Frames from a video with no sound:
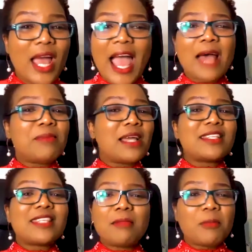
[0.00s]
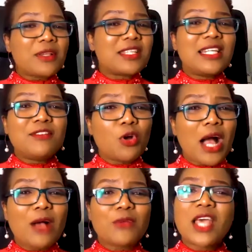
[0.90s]
and by the time the person leaves your
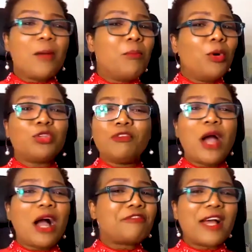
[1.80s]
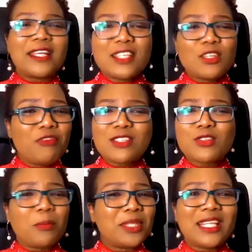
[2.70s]
house, both of you are fighting over
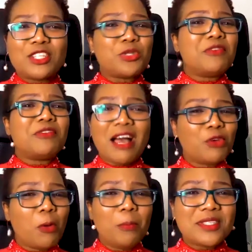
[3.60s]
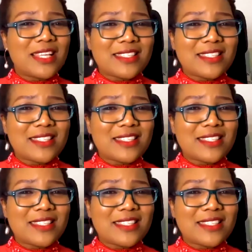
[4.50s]
something that you even have no business